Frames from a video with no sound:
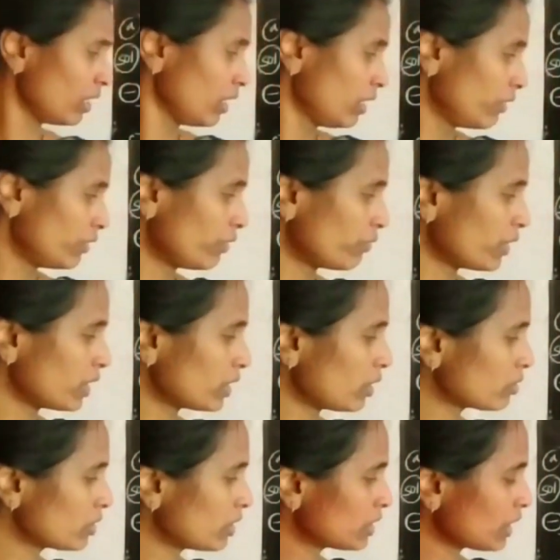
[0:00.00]

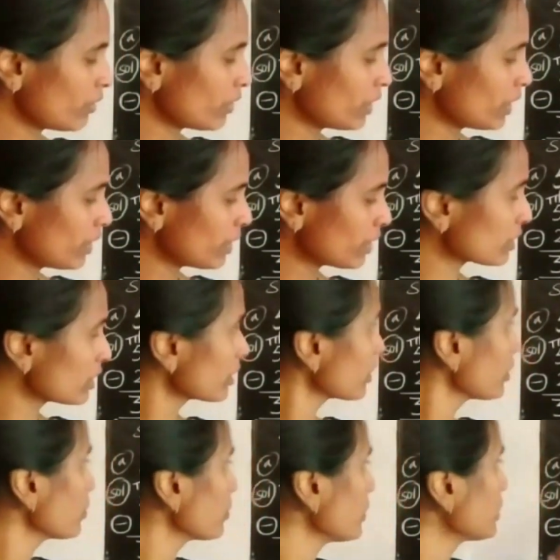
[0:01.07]
50,732
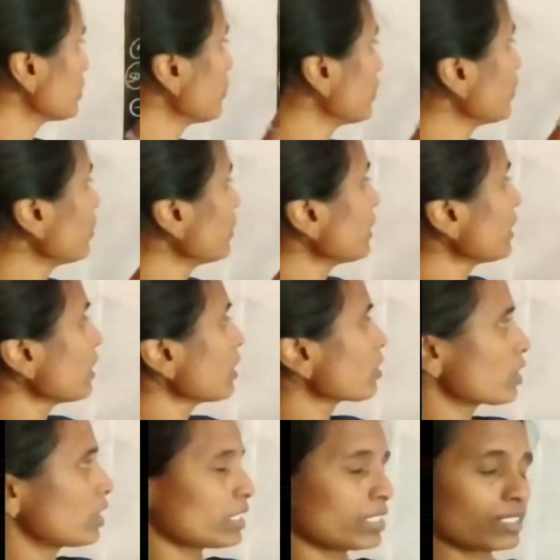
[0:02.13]
is miniend or
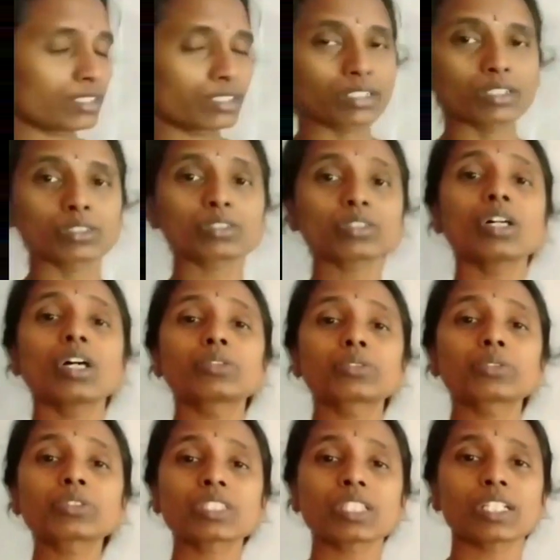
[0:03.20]
not? So how to
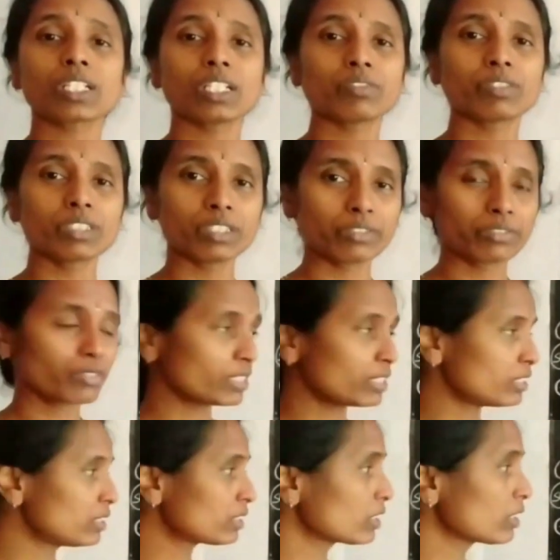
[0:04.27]
check our
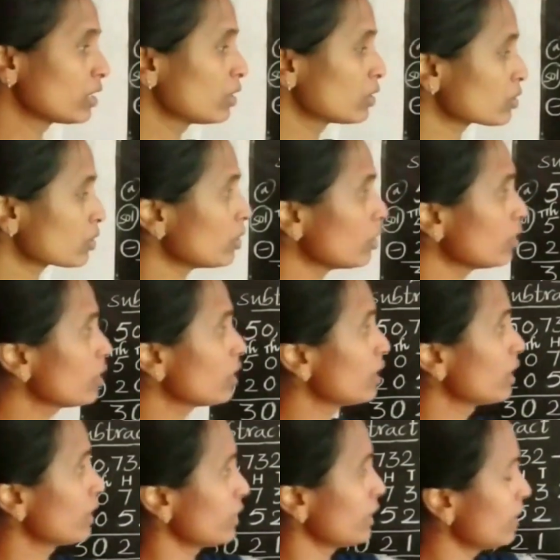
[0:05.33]
difference? So
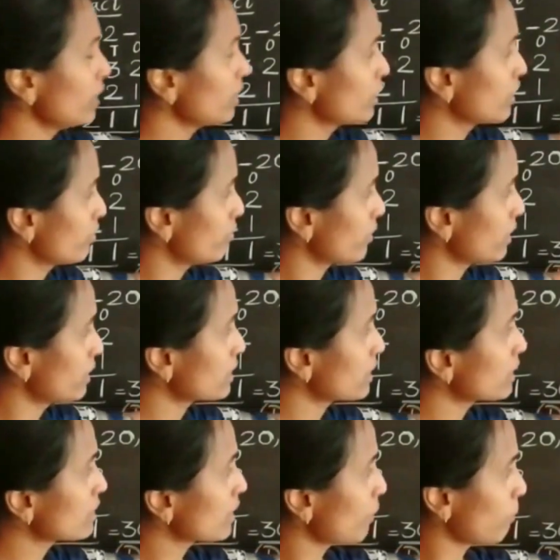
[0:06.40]
here difference and
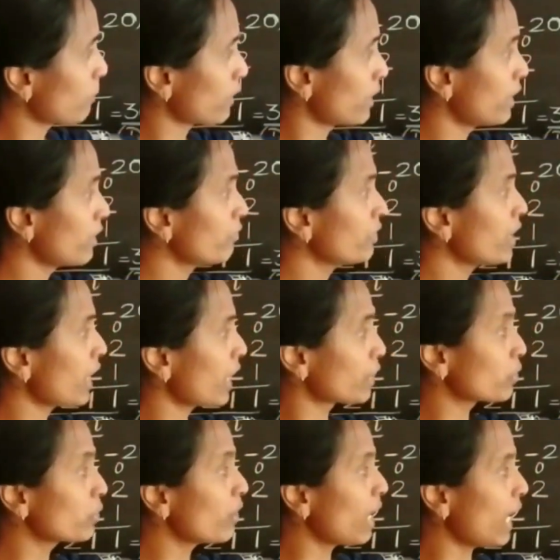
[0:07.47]
subtrahend we have to
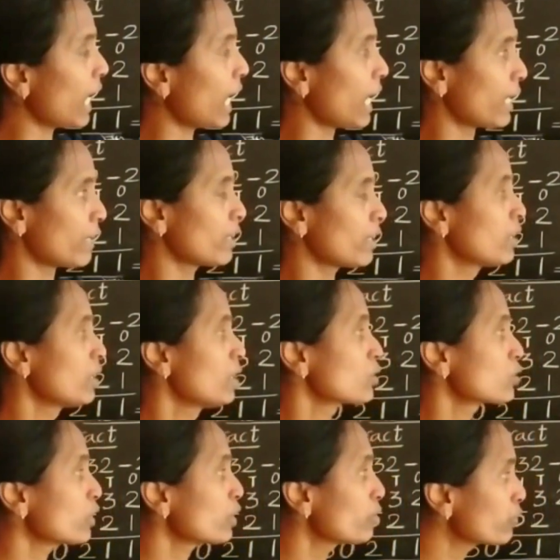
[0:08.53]
add. So
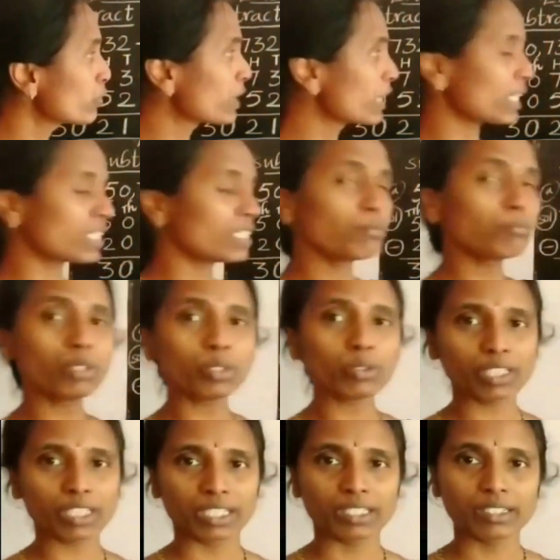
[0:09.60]
if you get the
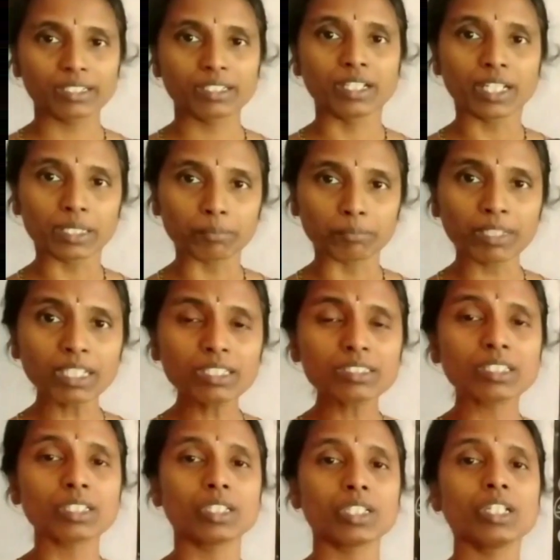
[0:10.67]
miniend, it means
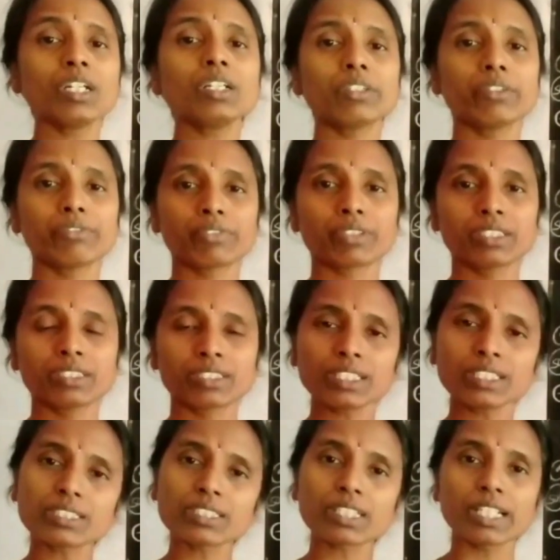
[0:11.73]
your difference is
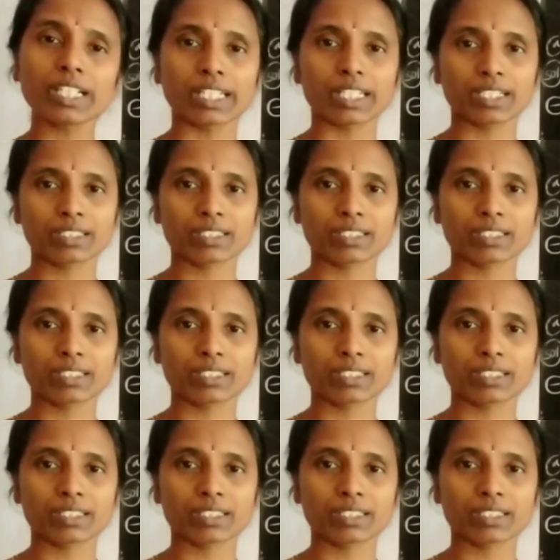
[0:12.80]
correct.